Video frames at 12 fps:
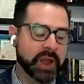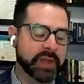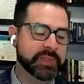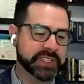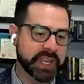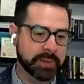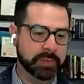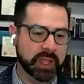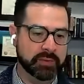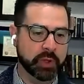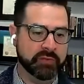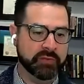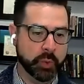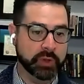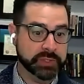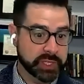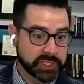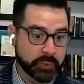Let's provide the same
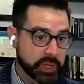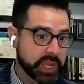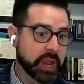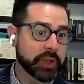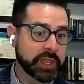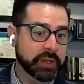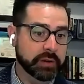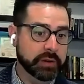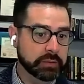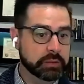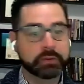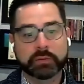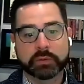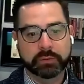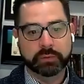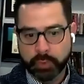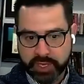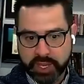level everywhere else. Because if we care
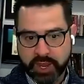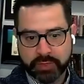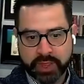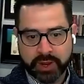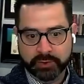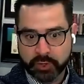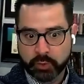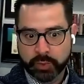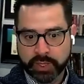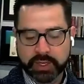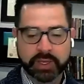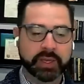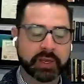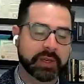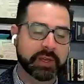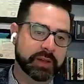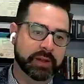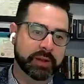here, we care there, don't
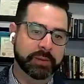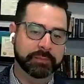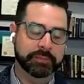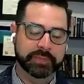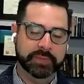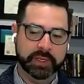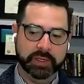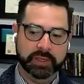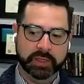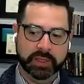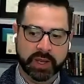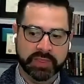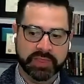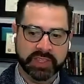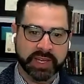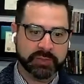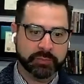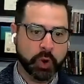we?
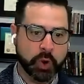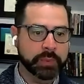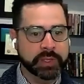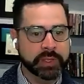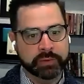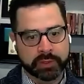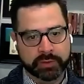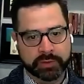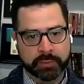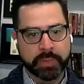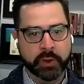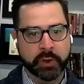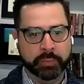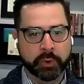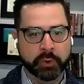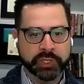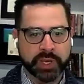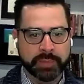And I think that's probably the
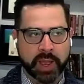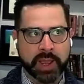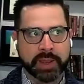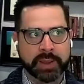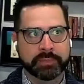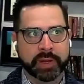better approach.